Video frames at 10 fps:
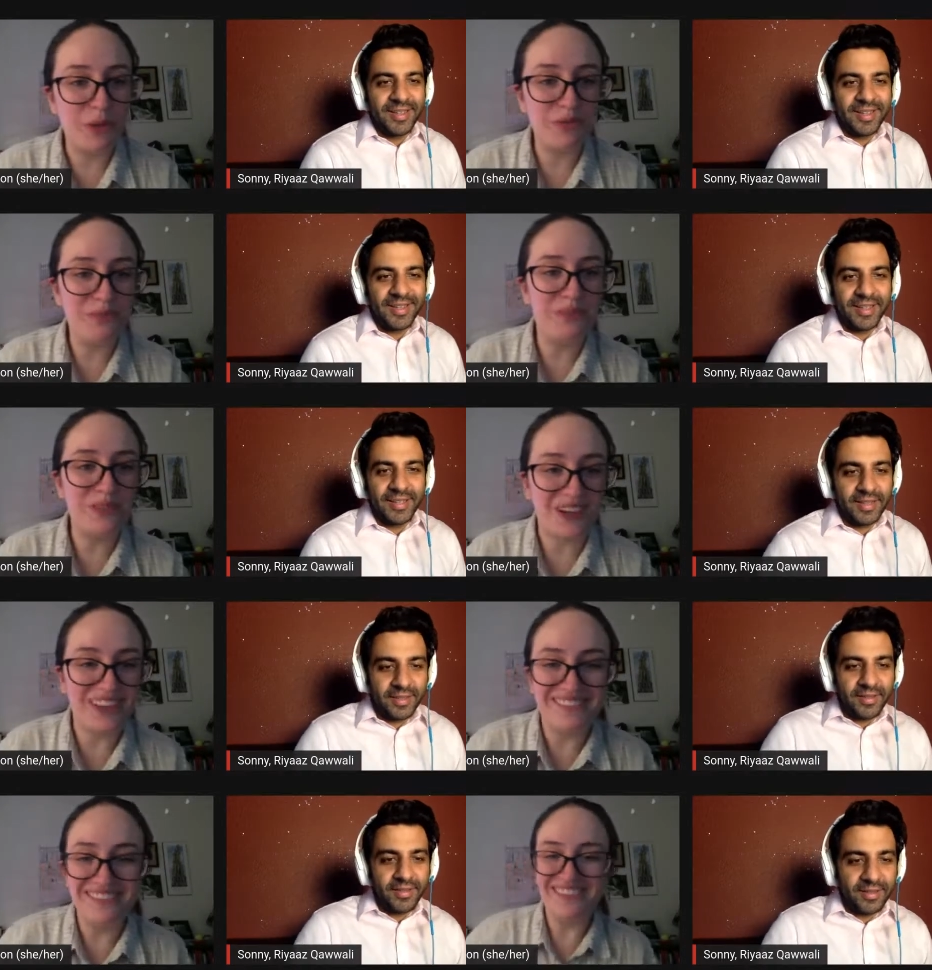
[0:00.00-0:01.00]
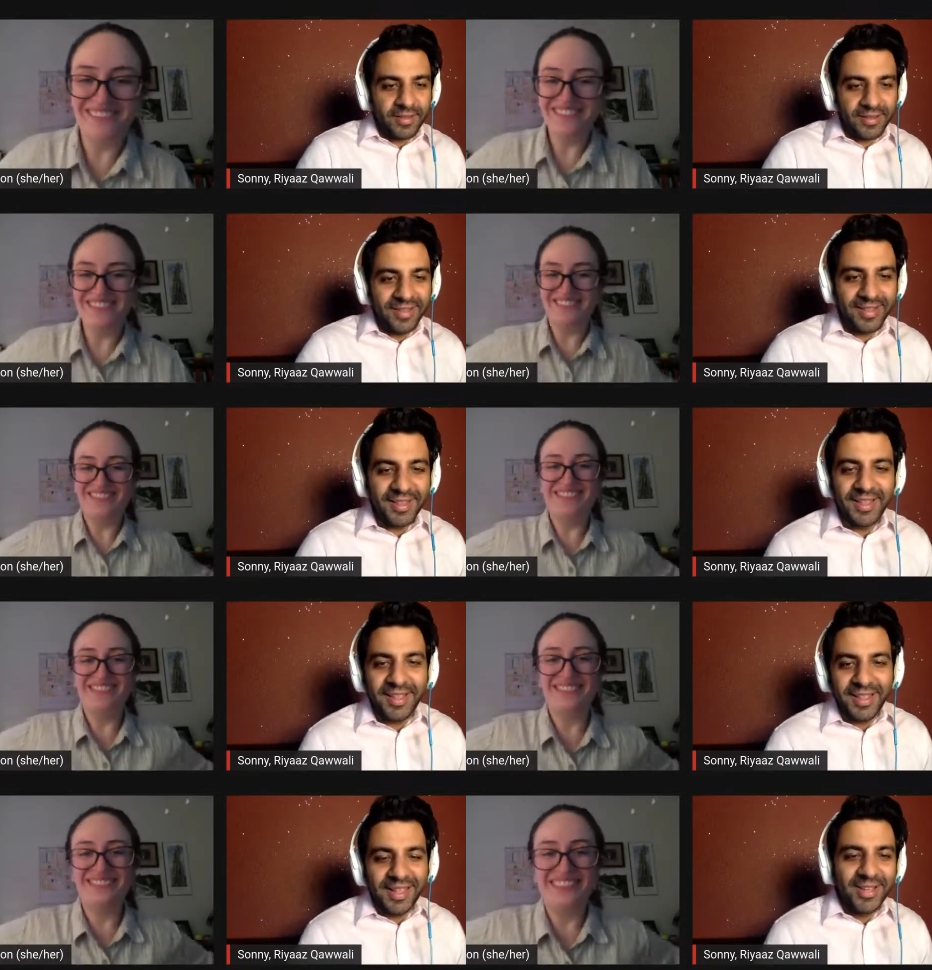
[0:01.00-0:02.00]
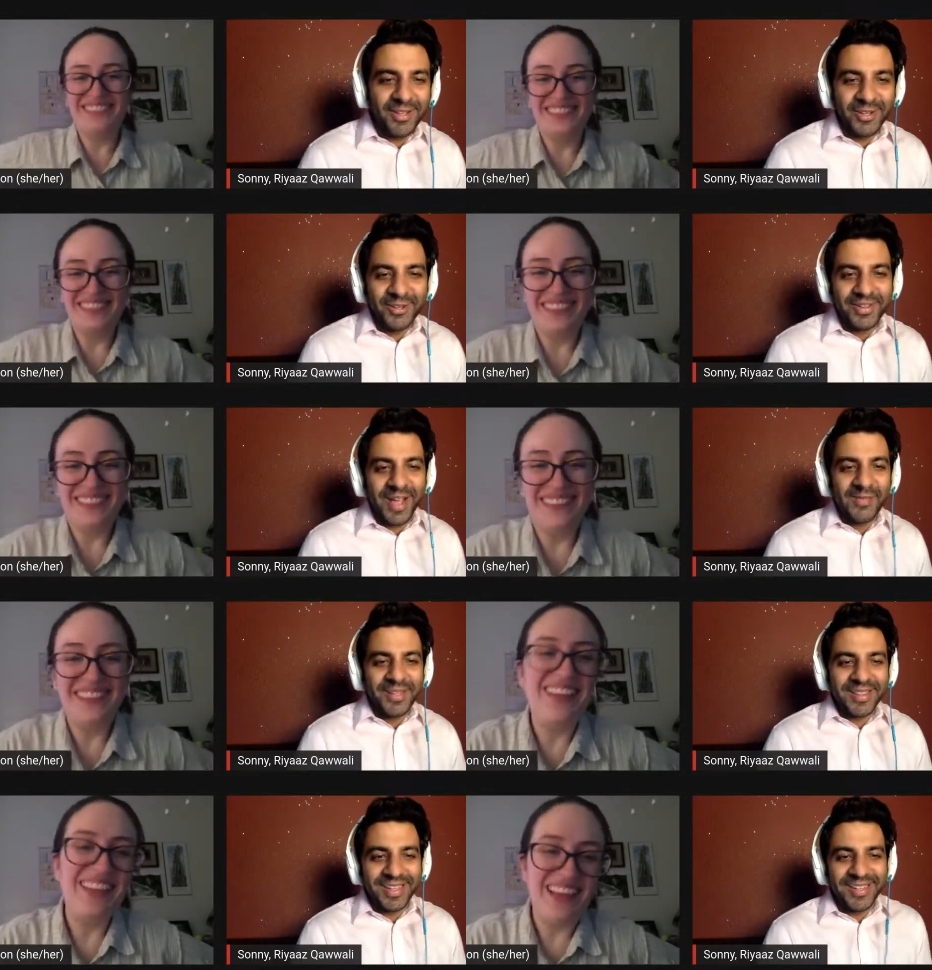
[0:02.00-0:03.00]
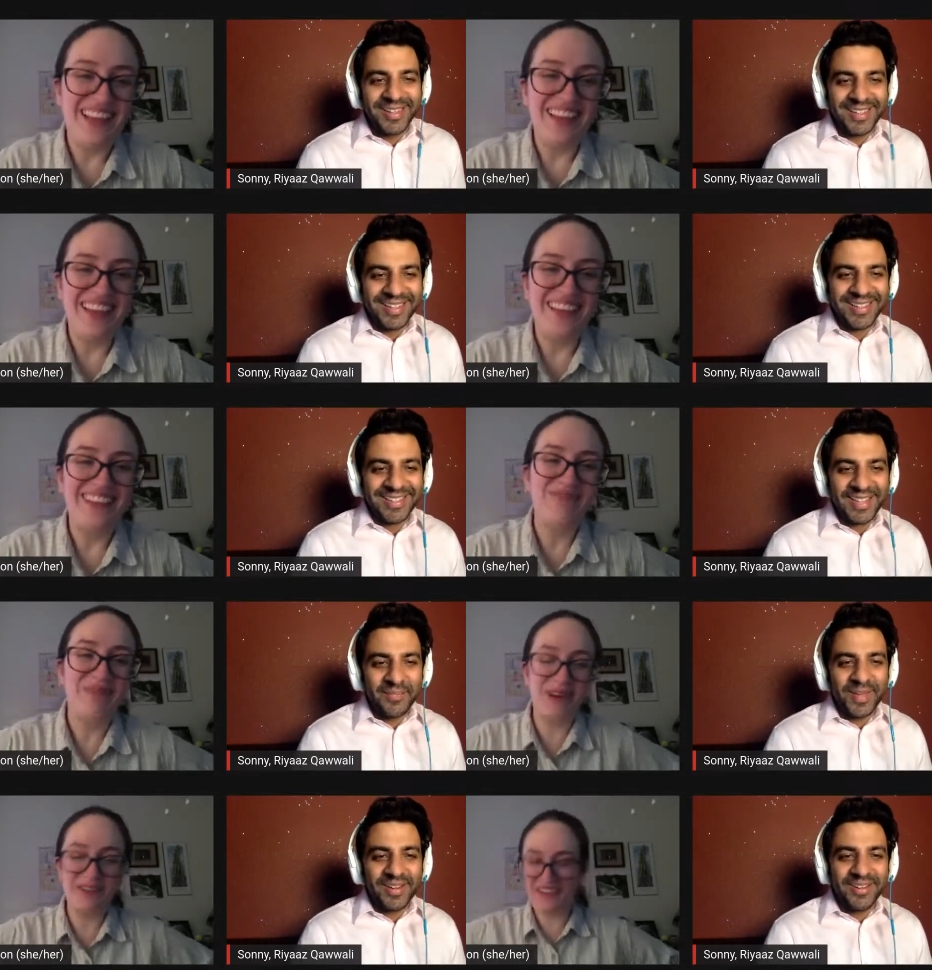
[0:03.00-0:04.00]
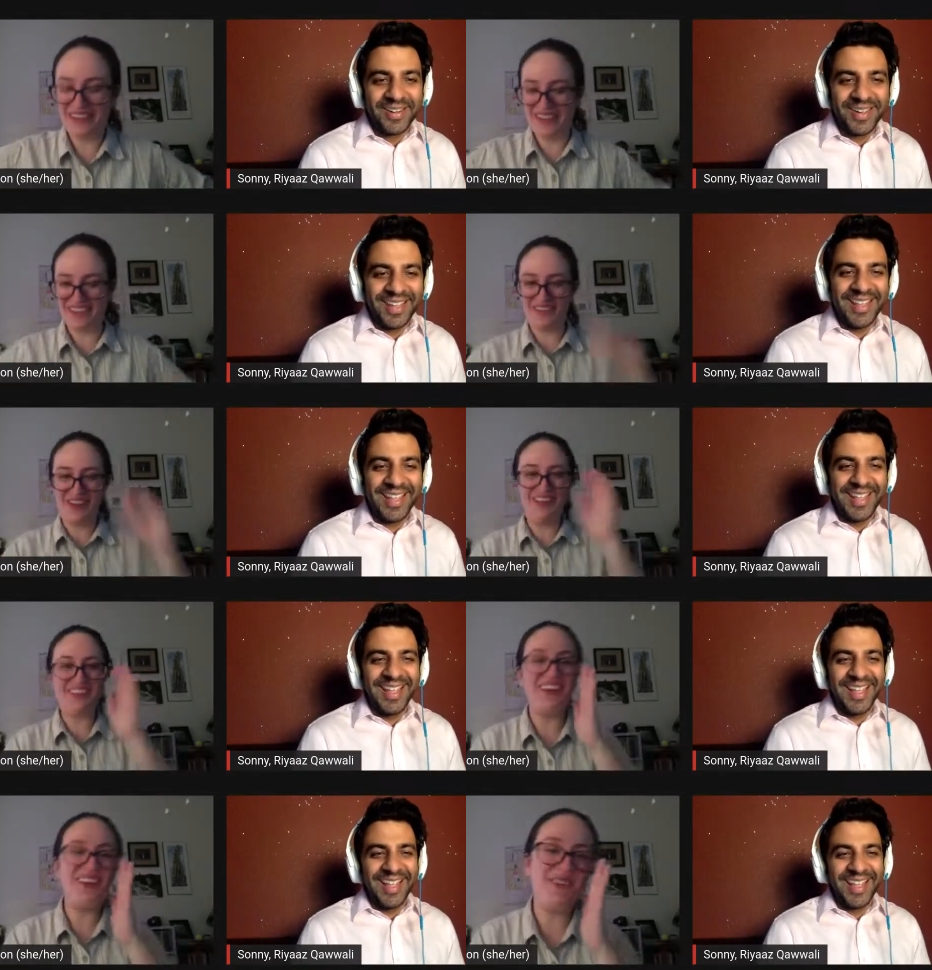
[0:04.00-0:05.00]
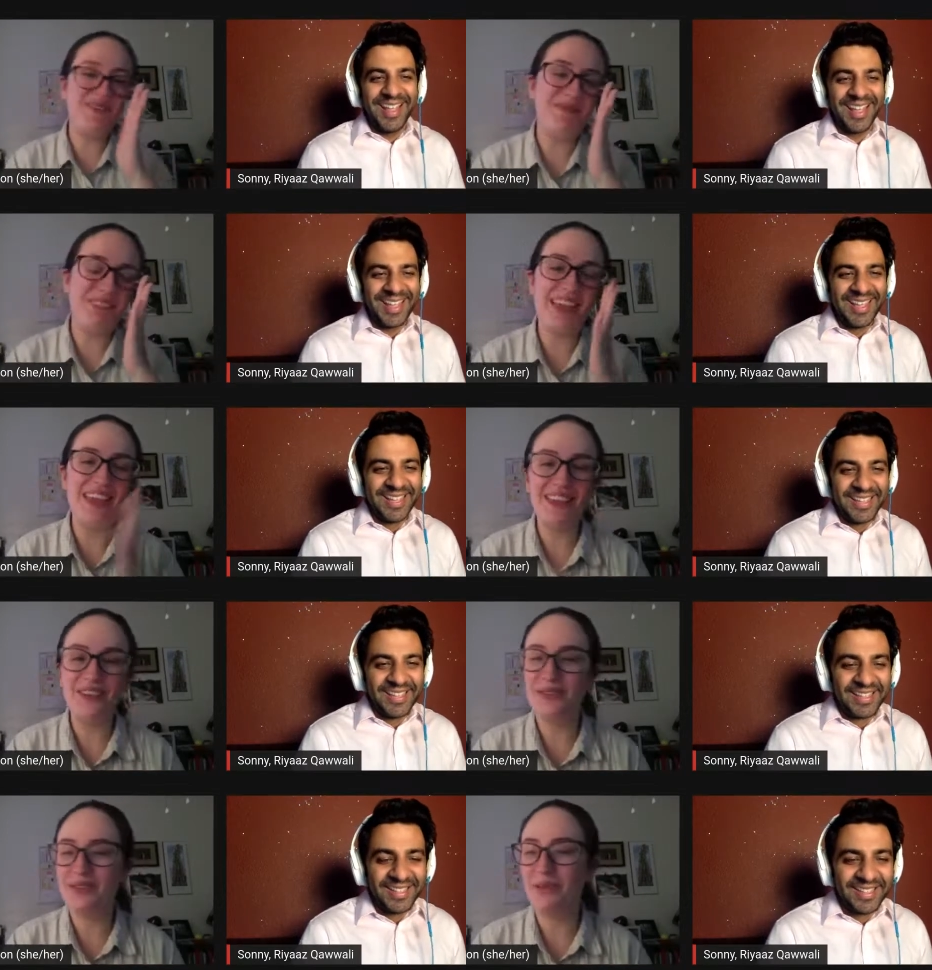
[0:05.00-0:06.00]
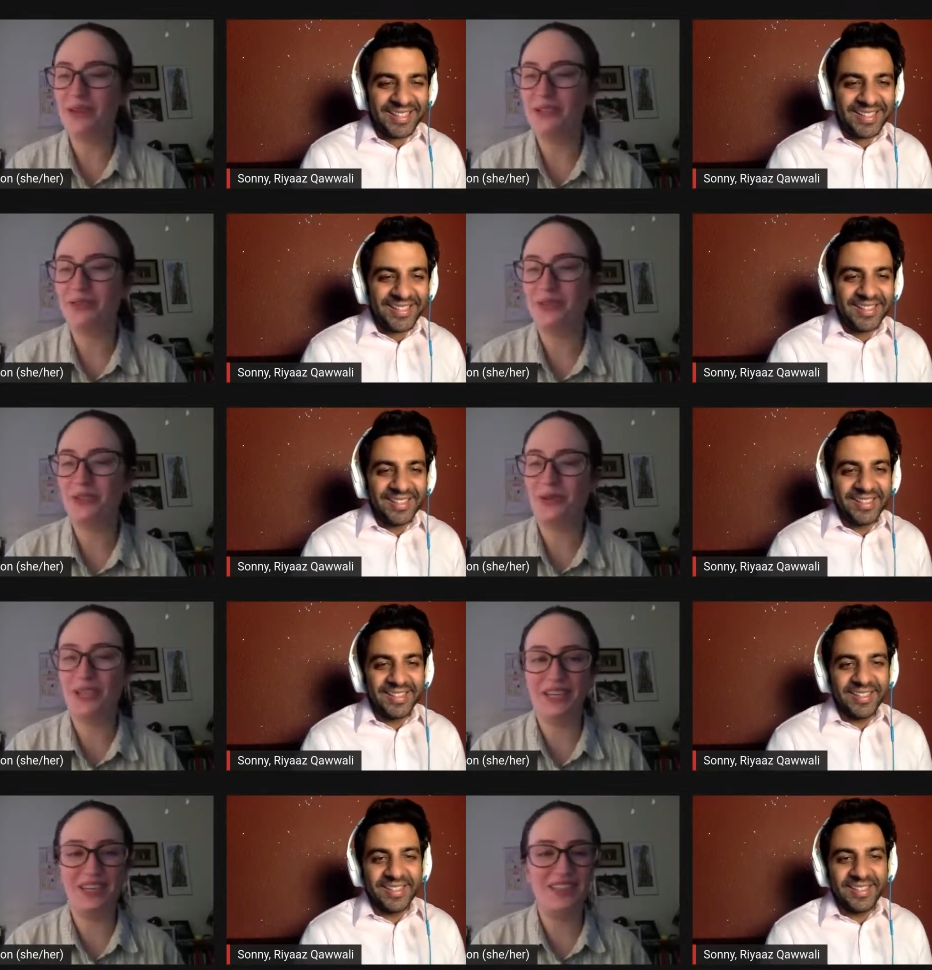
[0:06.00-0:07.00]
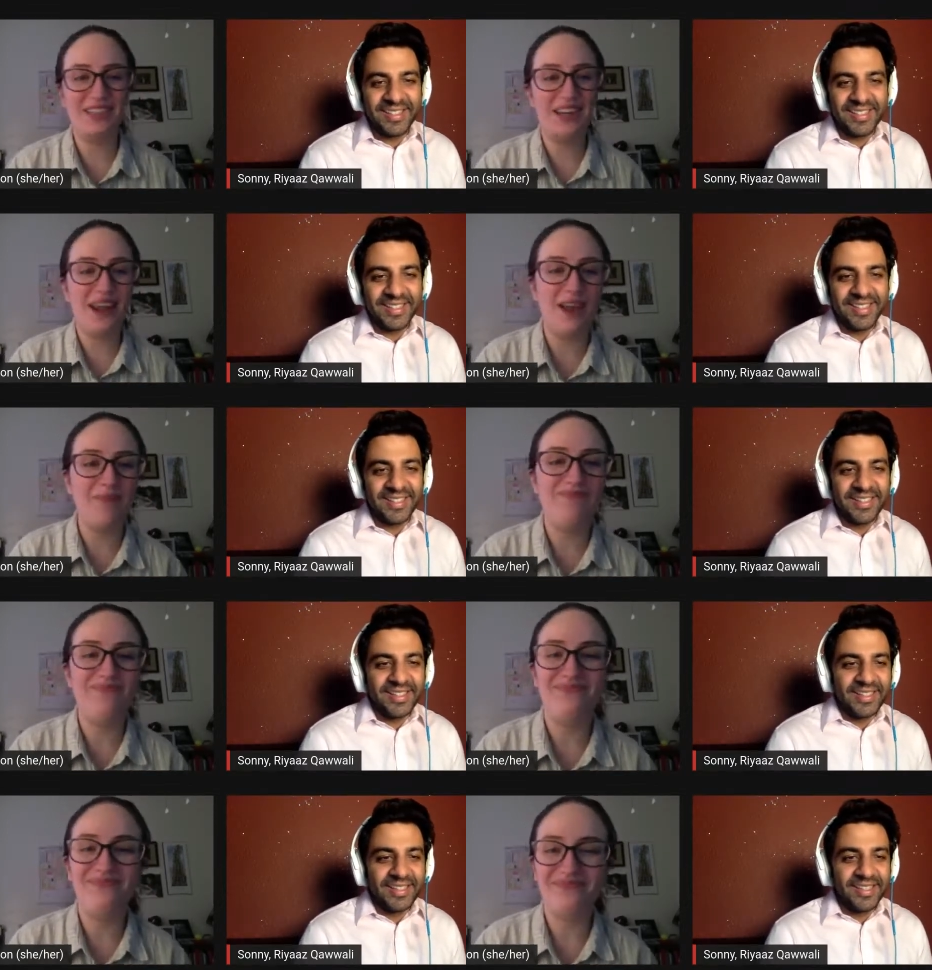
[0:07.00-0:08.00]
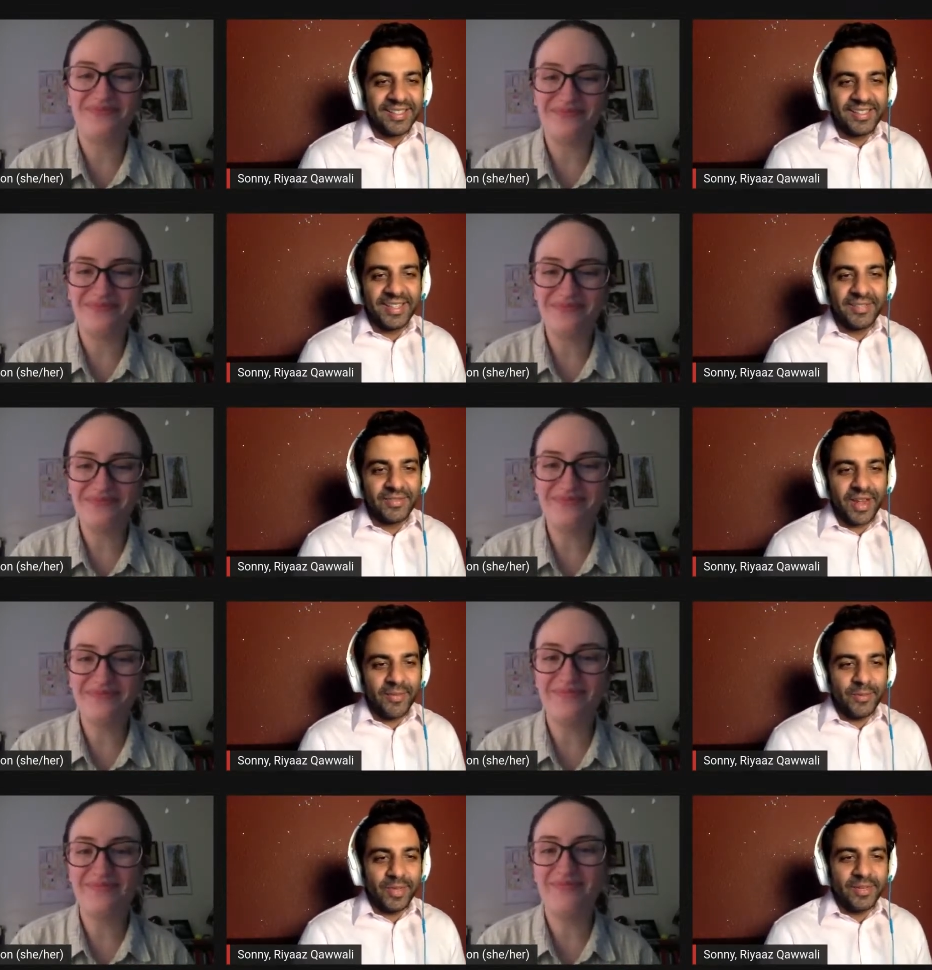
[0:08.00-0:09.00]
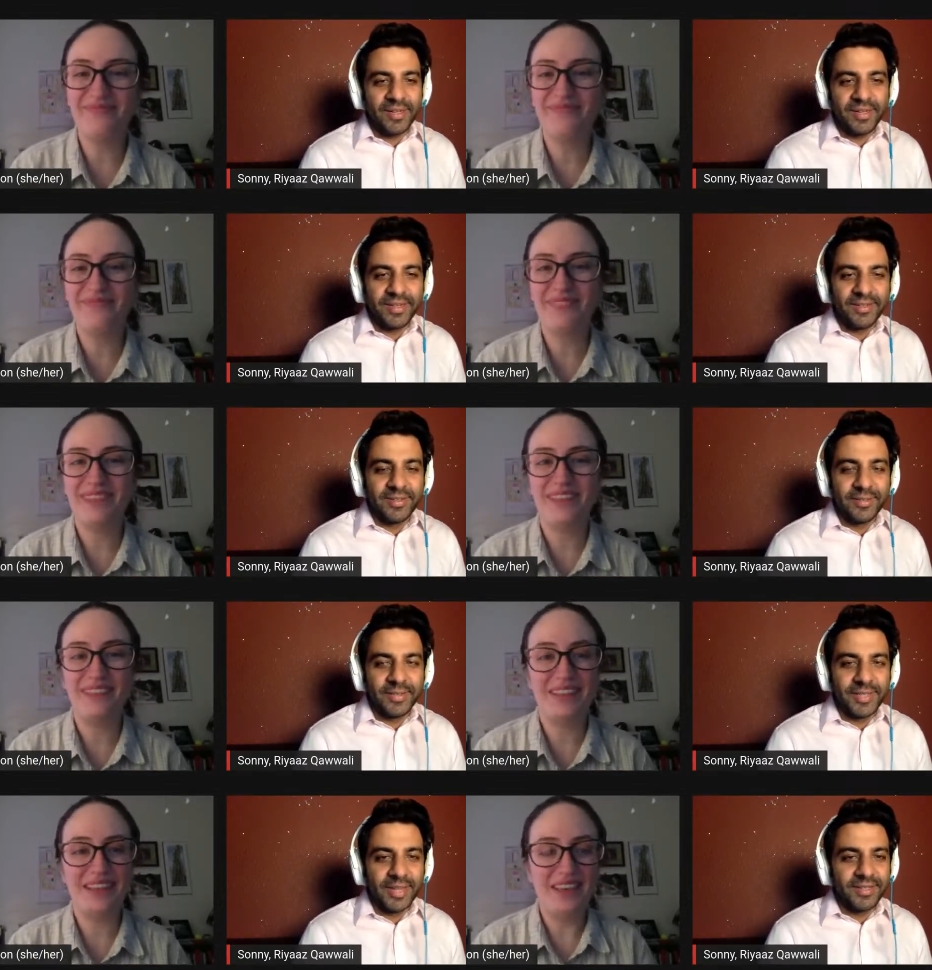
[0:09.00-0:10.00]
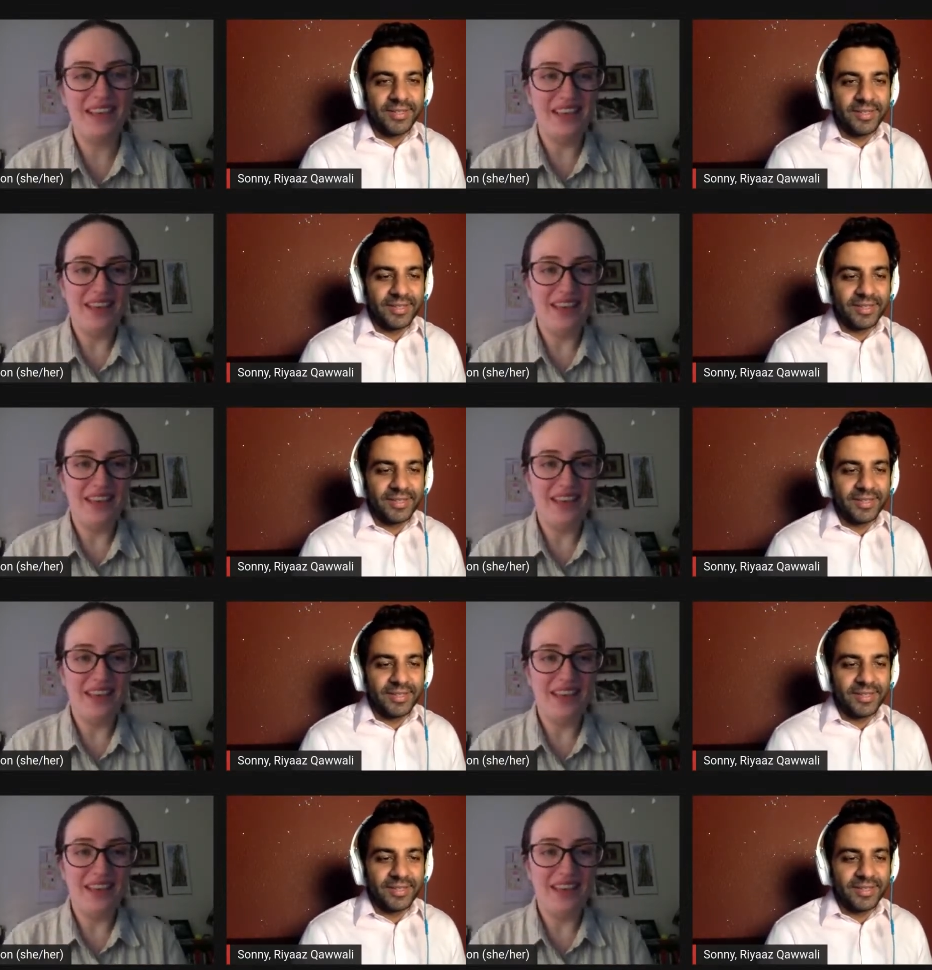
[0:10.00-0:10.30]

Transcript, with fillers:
Speaker 1: mute.
Speaker 2: Sorry. Hello. How about that? that Perfect.
Speaker 1: Welcome. Thank you so much for joining us today.
Speaker 2: Thanks for having me, Claire. I'm excited